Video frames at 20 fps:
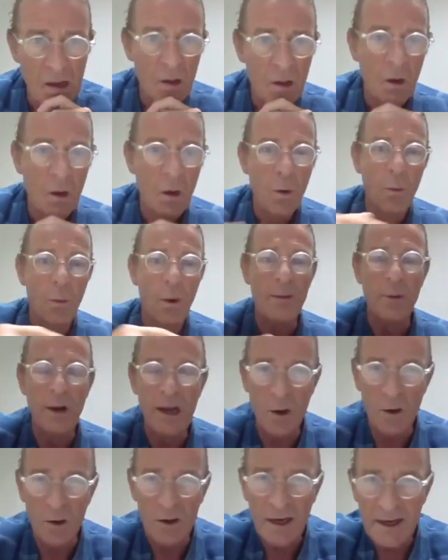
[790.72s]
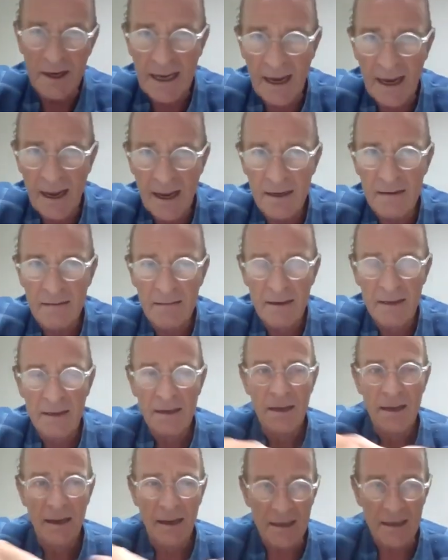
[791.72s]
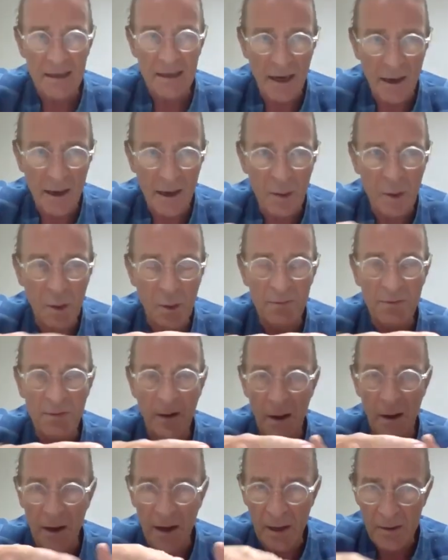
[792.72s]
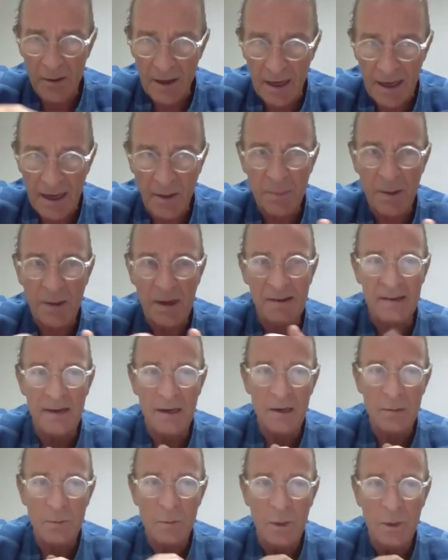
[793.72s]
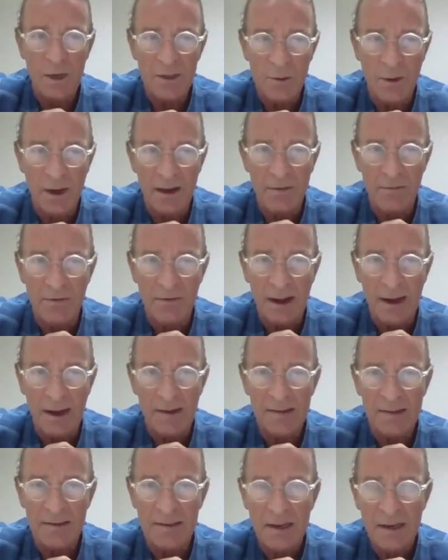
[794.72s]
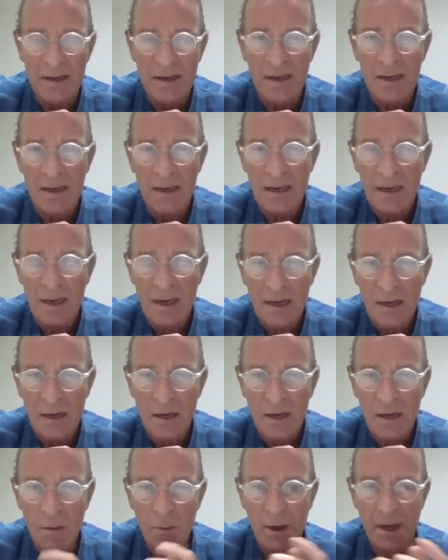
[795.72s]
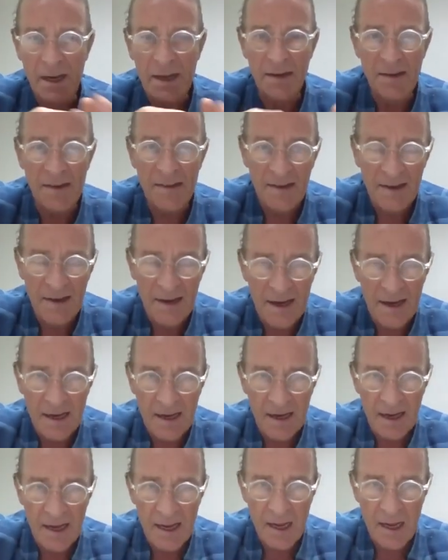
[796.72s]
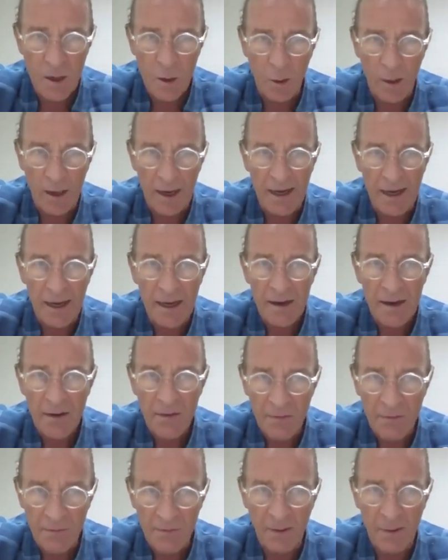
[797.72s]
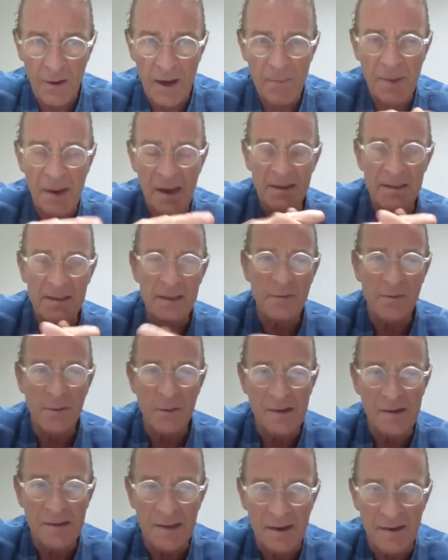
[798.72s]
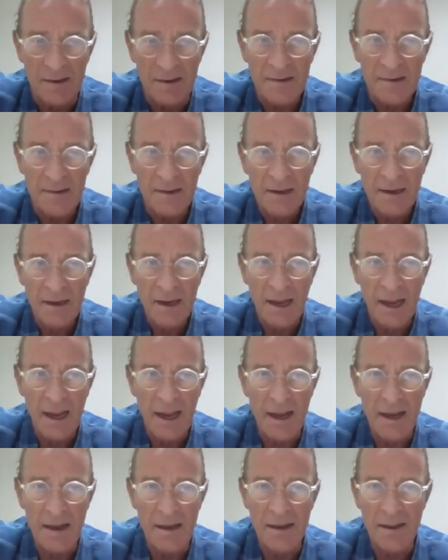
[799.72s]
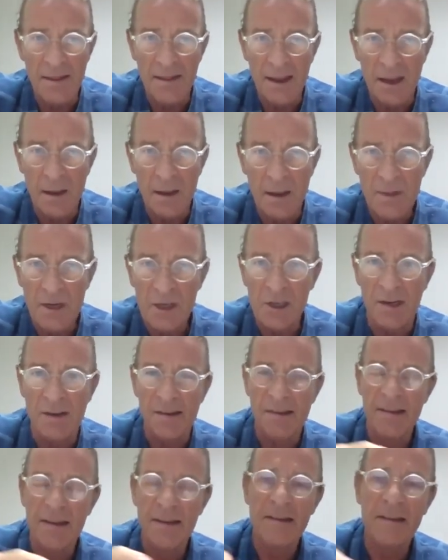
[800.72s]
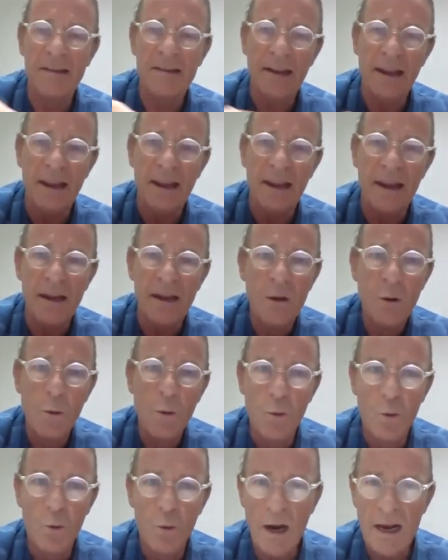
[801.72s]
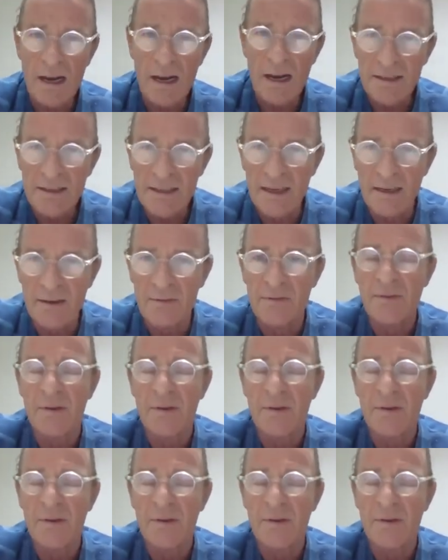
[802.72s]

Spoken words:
When we look again at our portfolio, the companies in which we invest, we can see equally very big differences in the emissions. This is a relative